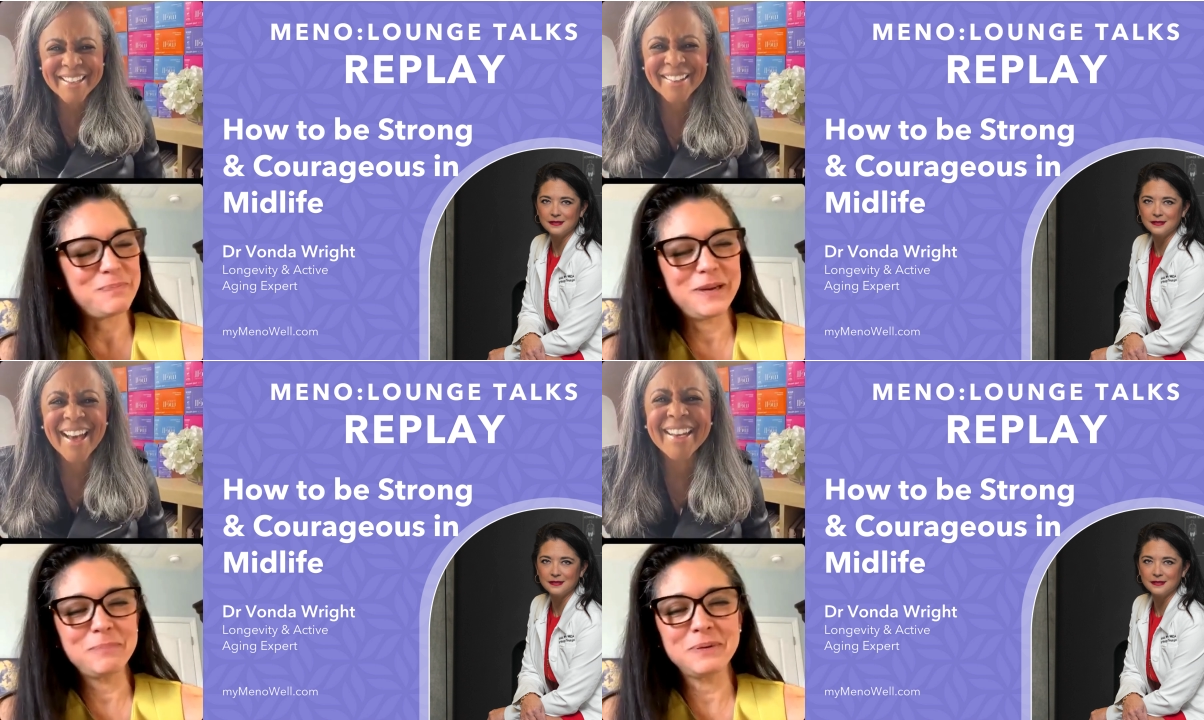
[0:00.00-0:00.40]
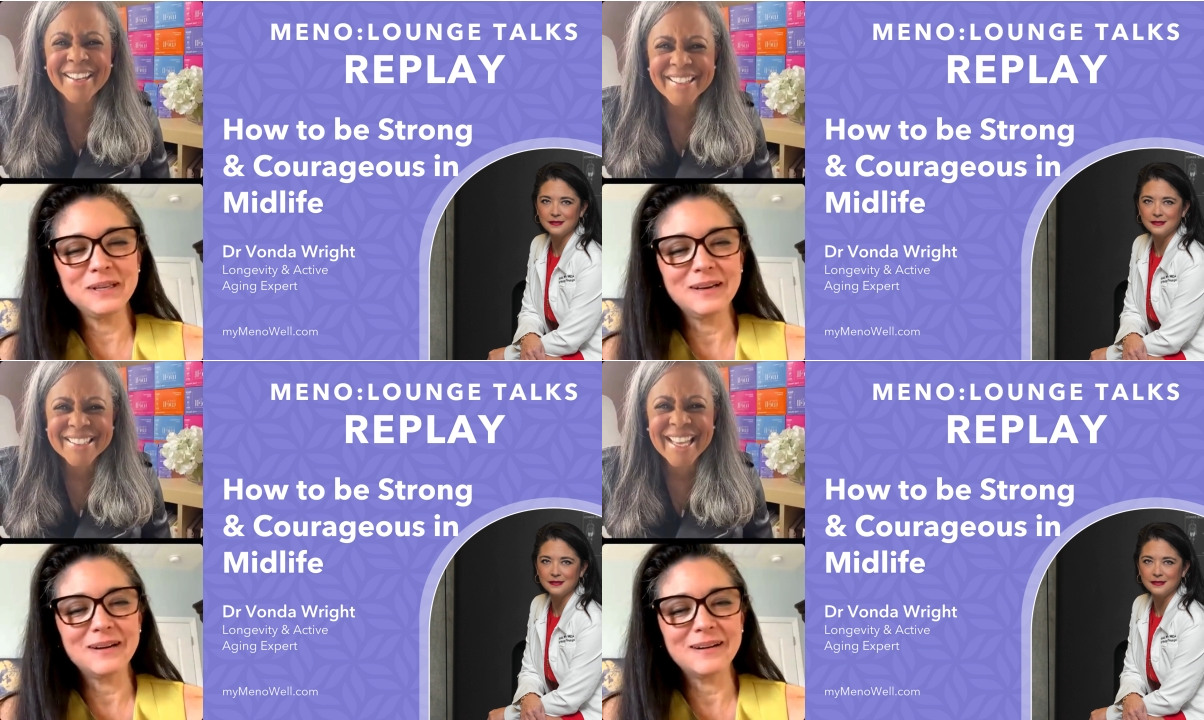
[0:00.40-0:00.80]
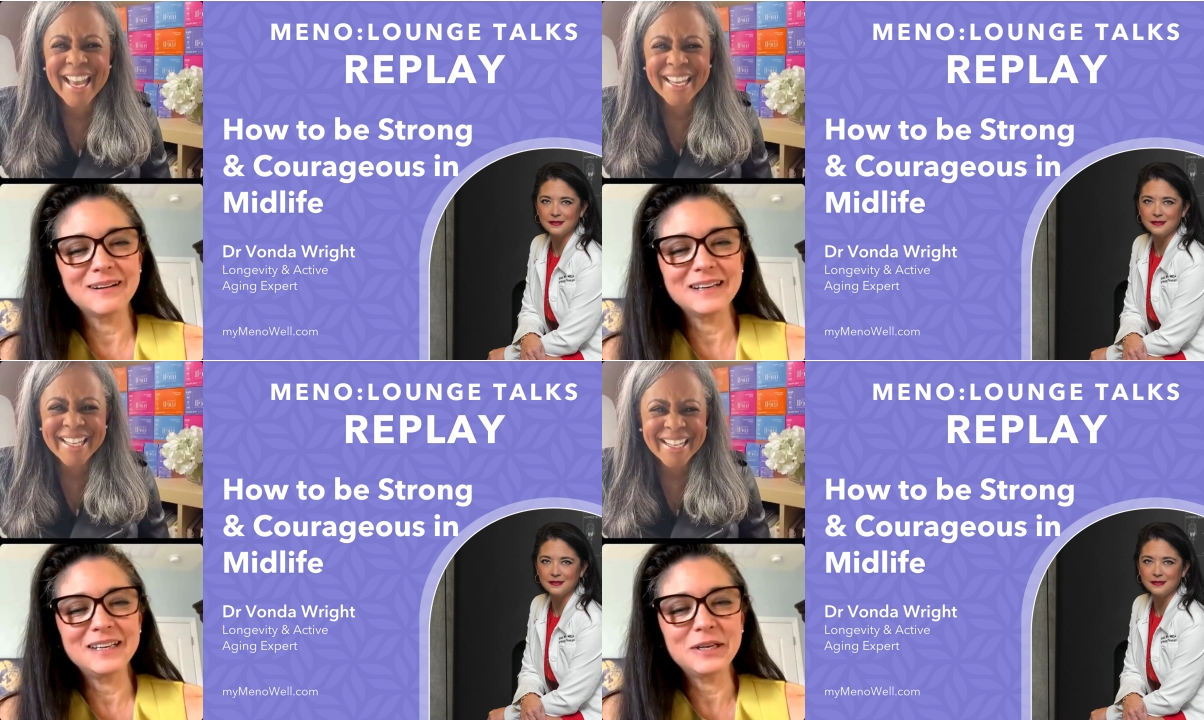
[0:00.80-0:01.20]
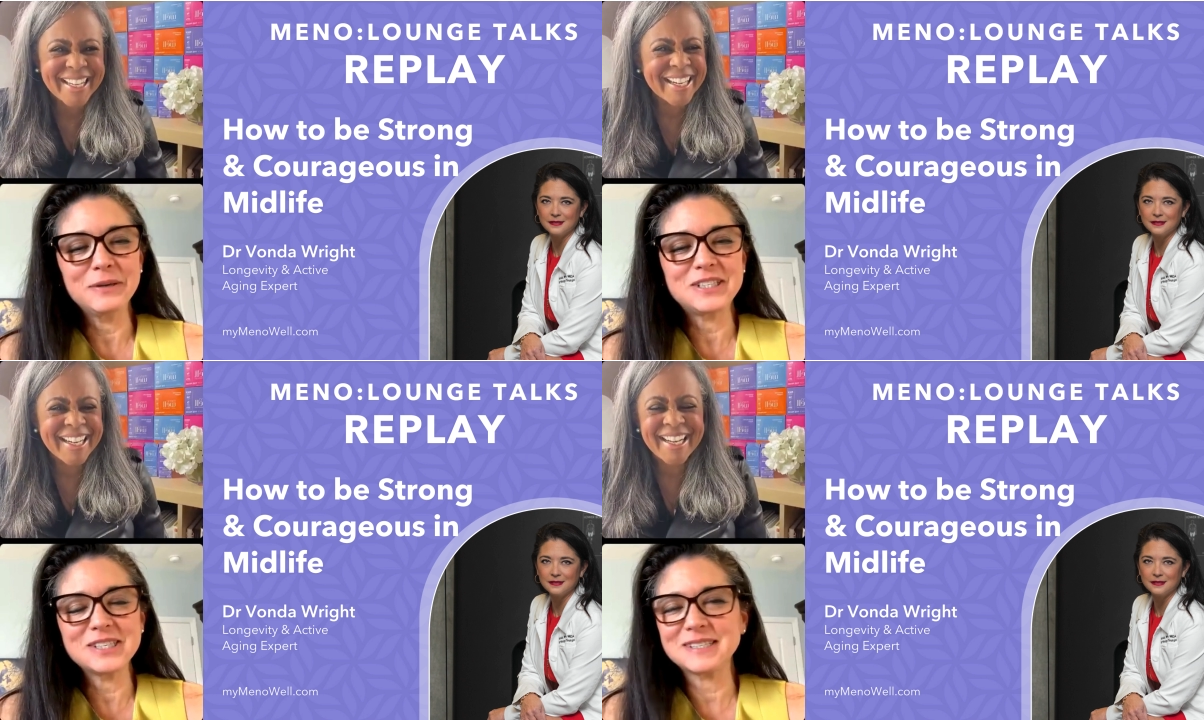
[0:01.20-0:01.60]
Speaker 1: good are, you know,
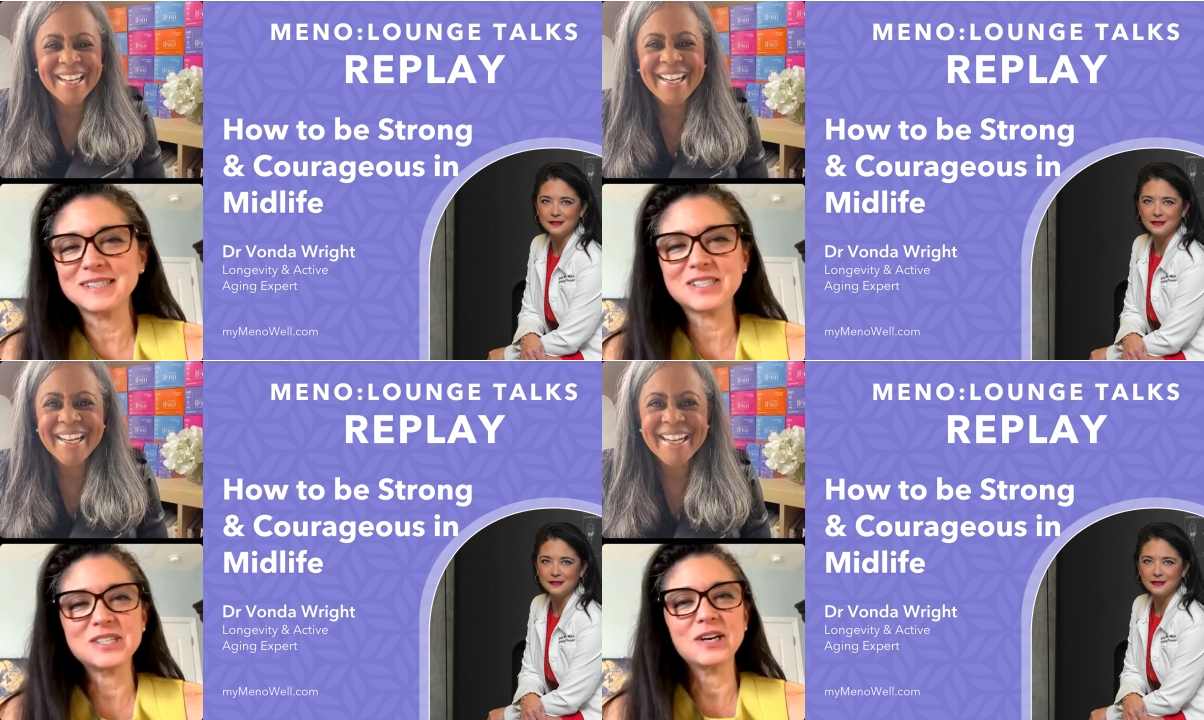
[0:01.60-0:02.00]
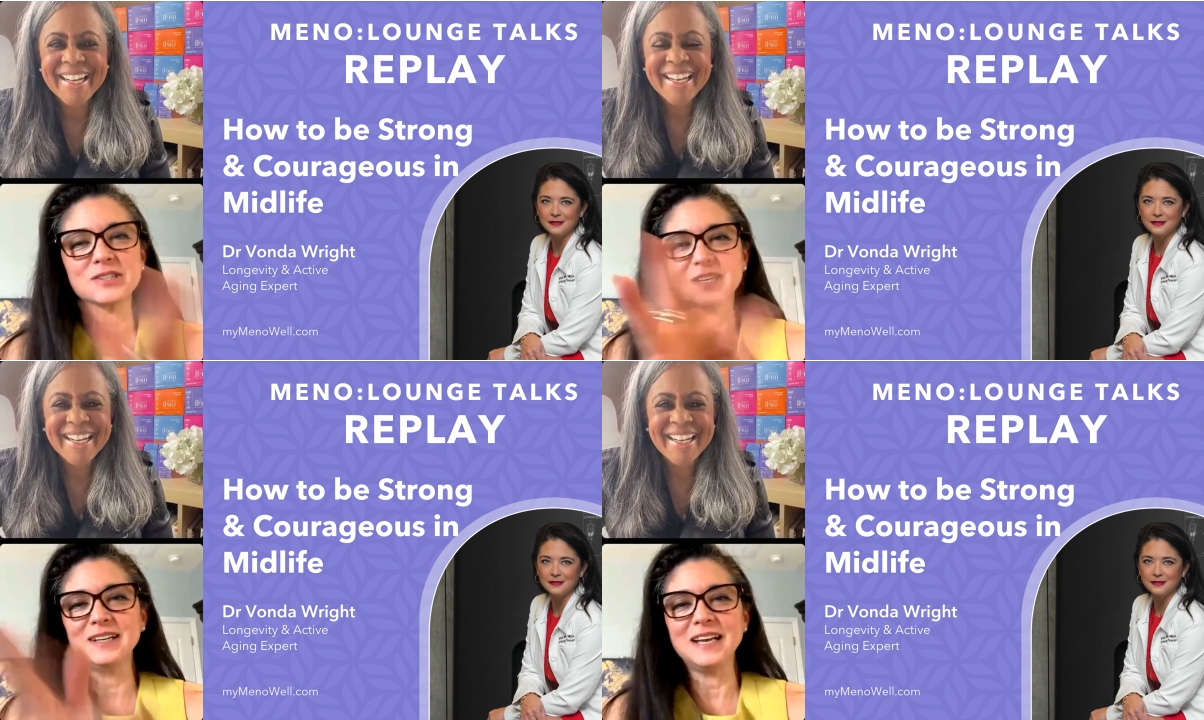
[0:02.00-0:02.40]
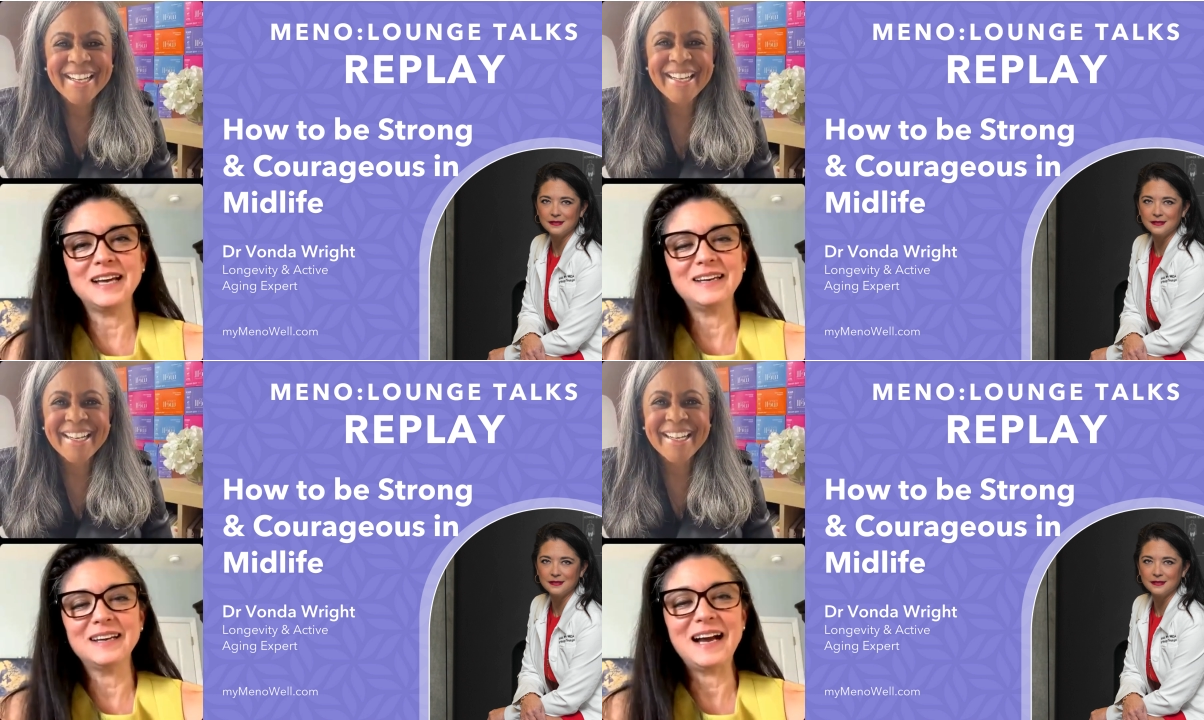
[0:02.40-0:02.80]
it just the stars collided.